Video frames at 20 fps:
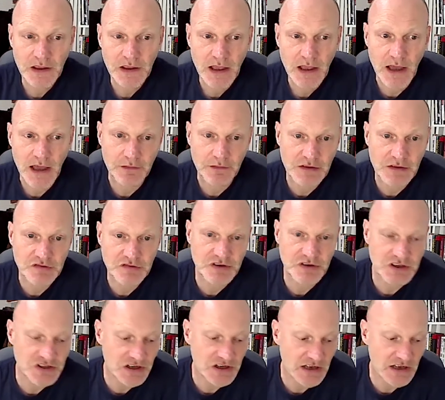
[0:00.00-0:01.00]
And I think
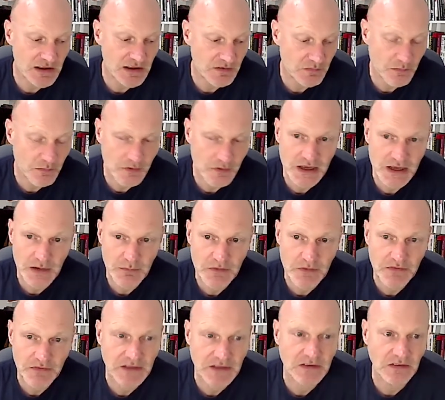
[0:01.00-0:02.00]
traditionally, we've
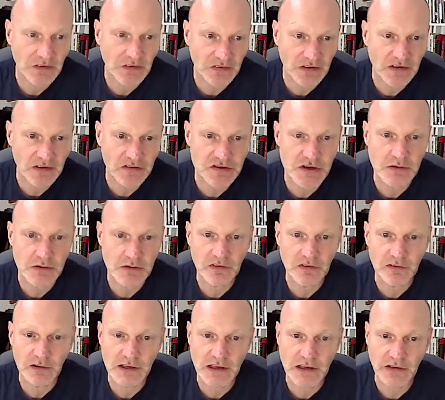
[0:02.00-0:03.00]
tended to see students
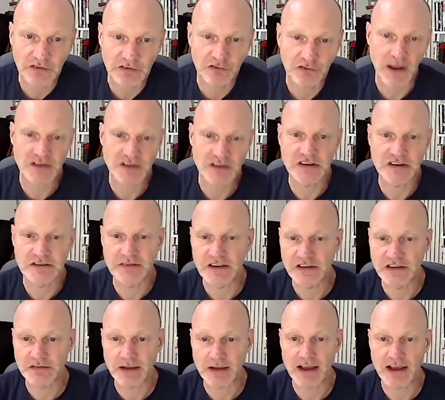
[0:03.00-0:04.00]
looking at structures of
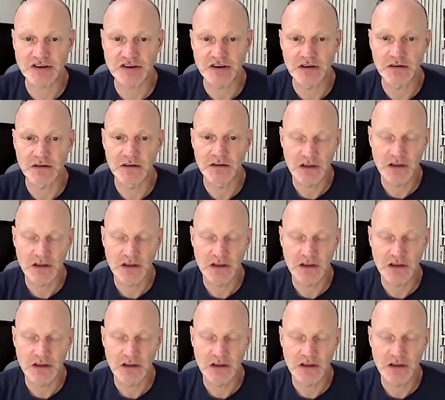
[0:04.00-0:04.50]
interaction,